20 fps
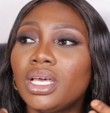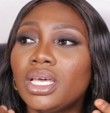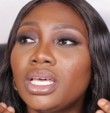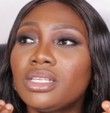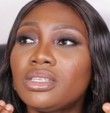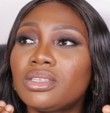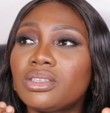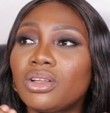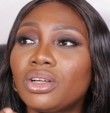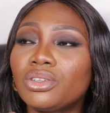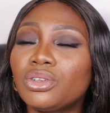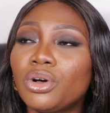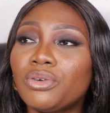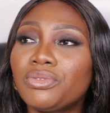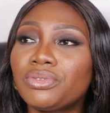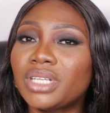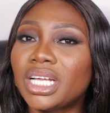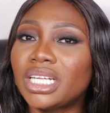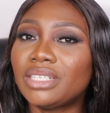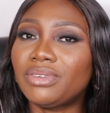it's not
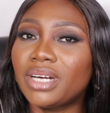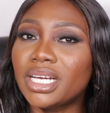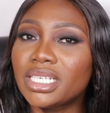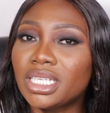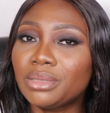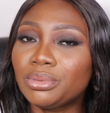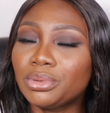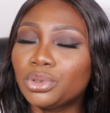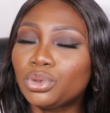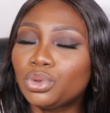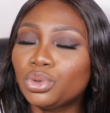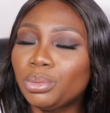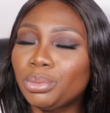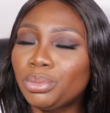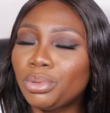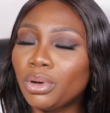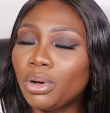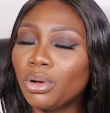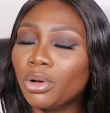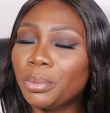often advisable to
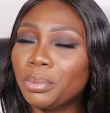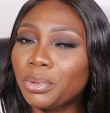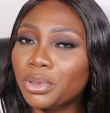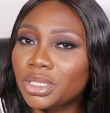bulk